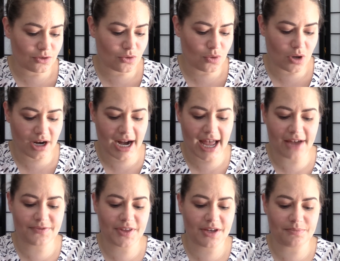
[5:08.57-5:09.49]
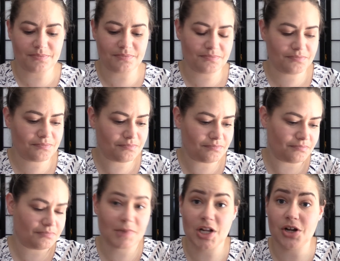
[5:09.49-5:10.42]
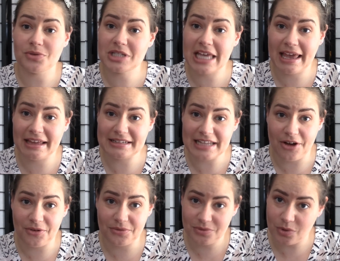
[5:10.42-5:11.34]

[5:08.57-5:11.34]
or have them, you know, to hand out,